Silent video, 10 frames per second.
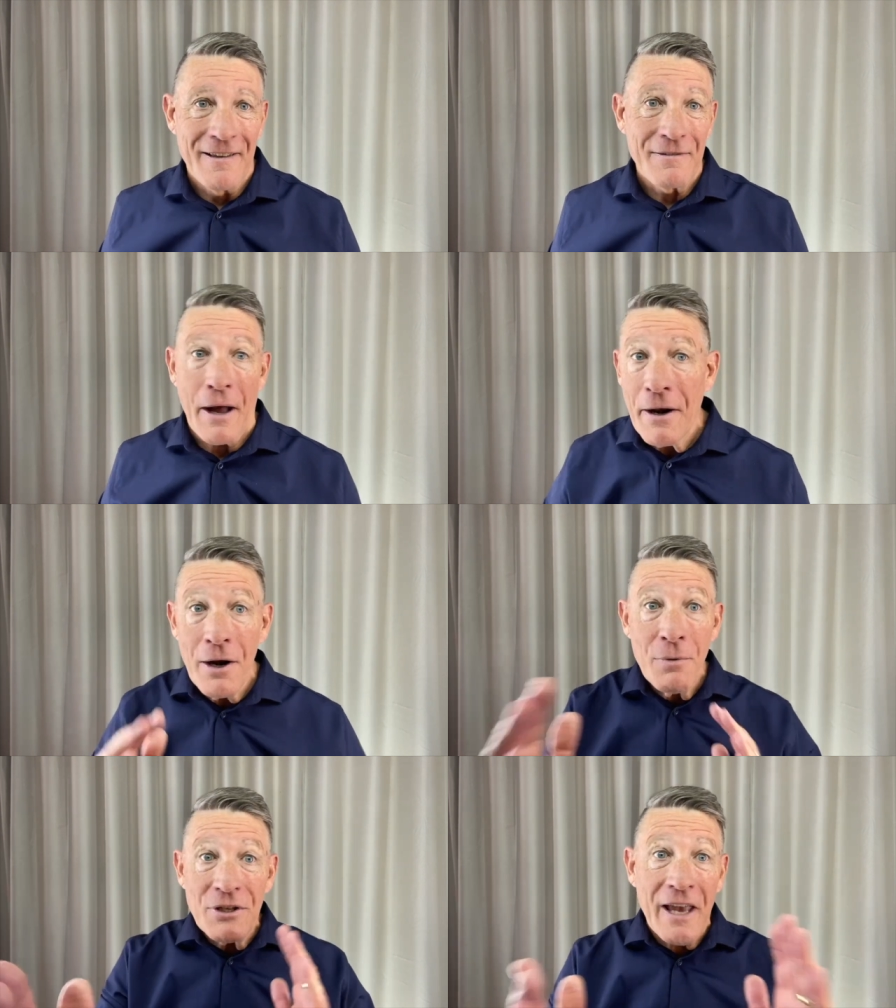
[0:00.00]
I don't
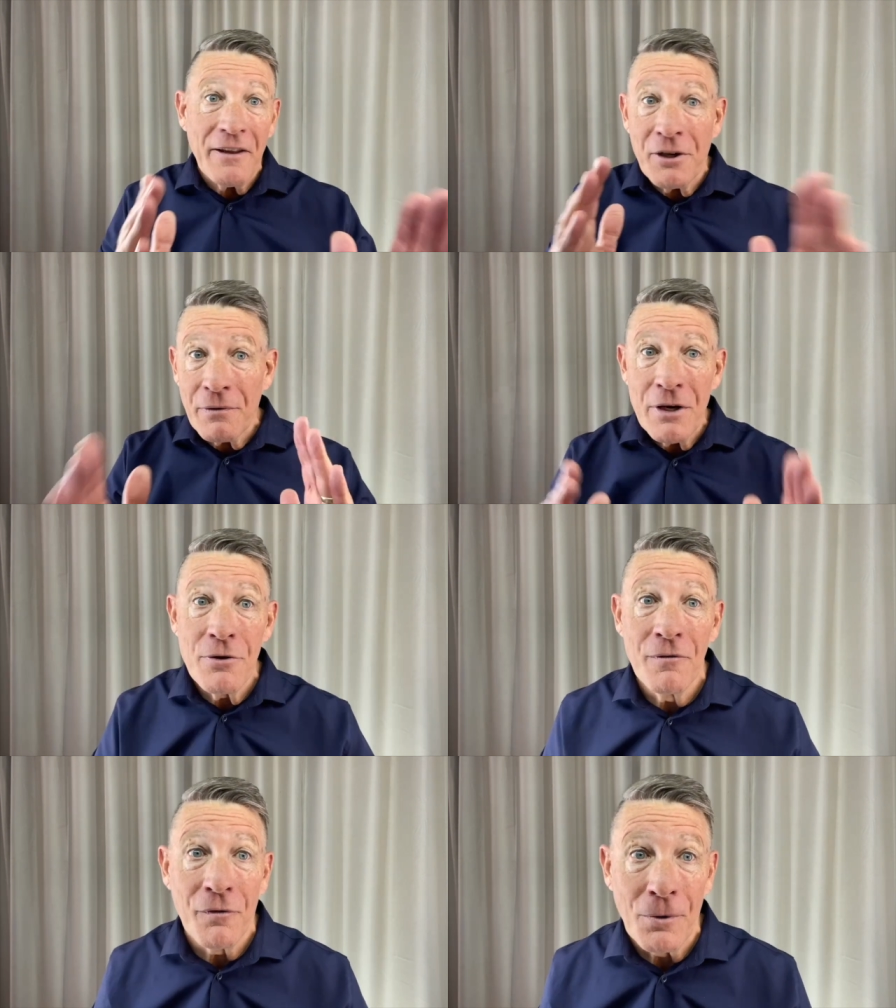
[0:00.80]
know which category
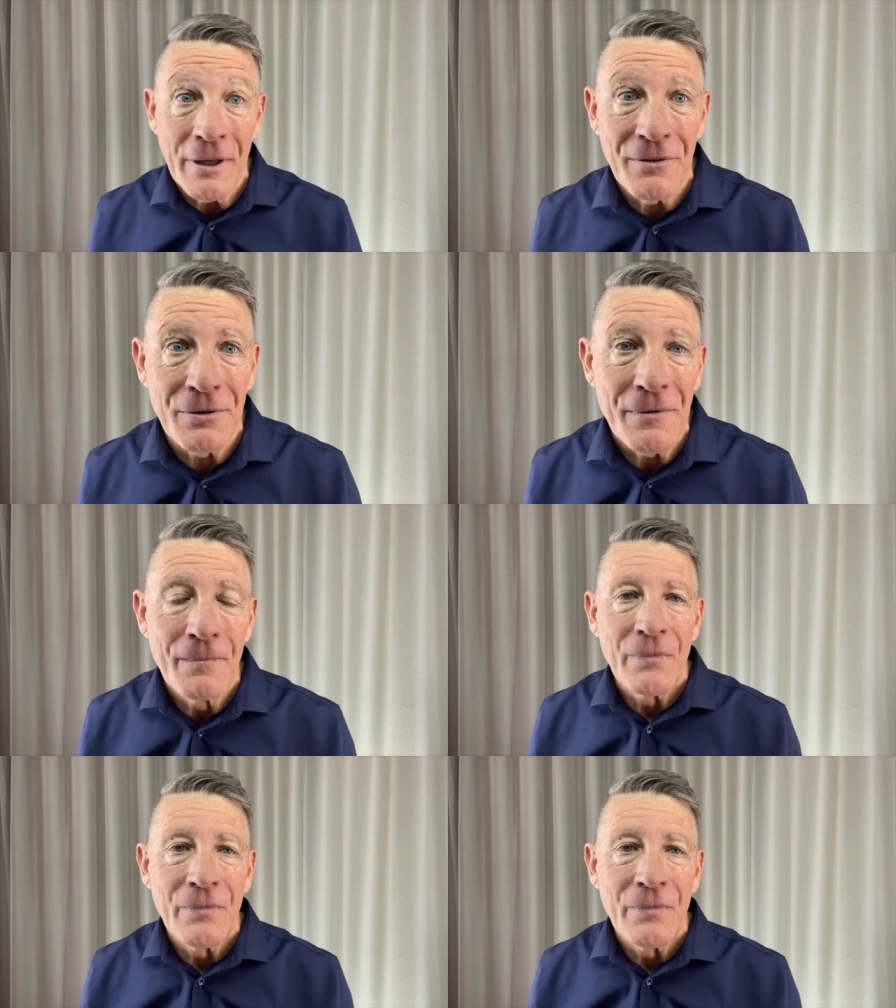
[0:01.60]
you fall into.